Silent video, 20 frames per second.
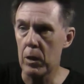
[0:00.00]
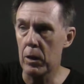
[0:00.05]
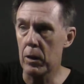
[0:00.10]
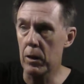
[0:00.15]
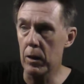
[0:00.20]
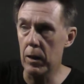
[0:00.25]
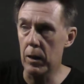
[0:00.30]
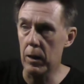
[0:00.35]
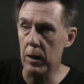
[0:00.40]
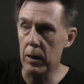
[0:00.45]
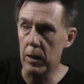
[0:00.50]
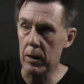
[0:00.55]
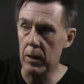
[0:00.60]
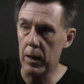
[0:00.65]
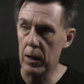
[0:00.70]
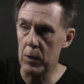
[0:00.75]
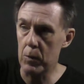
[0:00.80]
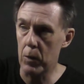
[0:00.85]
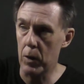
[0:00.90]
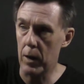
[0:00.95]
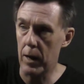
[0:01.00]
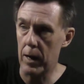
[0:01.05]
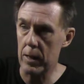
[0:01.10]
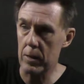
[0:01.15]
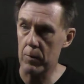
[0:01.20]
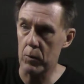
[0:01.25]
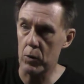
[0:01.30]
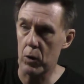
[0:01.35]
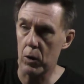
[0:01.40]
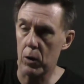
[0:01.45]
Clearly, here's my
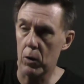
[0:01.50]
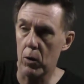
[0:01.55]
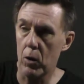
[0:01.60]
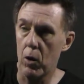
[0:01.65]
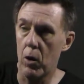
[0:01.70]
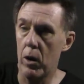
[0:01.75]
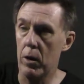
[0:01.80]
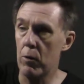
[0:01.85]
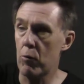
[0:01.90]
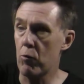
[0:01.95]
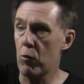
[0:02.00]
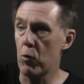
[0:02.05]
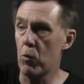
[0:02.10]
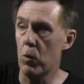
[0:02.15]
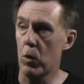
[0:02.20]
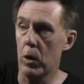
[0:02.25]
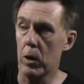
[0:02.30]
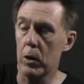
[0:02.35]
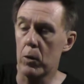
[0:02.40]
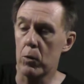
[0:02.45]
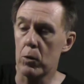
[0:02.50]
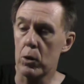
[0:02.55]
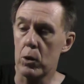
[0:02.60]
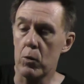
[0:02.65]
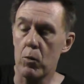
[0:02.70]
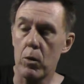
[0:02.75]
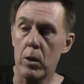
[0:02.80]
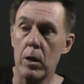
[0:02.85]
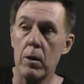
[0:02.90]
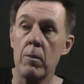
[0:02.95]
asymptotic line through y equals
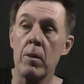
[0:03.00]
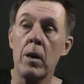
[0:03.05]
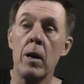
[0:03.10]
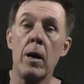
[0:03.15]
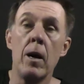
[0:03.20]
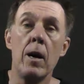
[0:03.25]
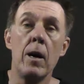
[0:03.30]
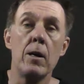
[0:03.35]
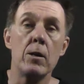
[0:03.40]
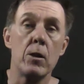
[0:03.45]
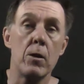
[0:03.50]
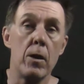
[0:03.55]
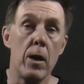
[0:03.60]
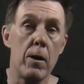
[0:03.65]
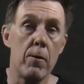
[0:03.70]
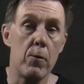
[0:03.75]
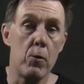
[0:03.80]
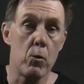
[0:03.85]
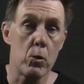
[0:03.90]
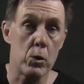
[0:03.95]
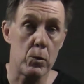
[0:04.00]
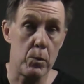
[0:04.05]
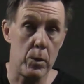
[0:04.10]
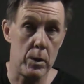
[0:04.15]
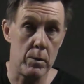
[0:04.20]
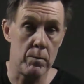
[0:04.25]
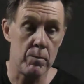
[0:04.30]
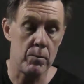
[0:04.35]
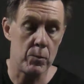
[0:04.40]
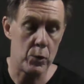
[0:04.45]
3, so therefore it's
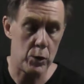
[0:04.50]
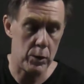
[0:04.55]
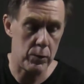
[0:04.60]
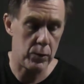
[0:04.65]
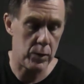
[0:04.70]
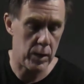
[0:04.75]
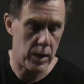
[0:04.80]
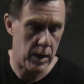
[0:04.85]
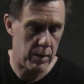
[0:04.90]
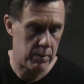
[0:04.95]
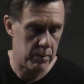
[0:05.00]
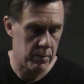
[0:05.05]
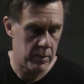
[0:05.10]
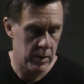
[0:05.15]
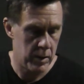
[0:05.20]
been shifted up.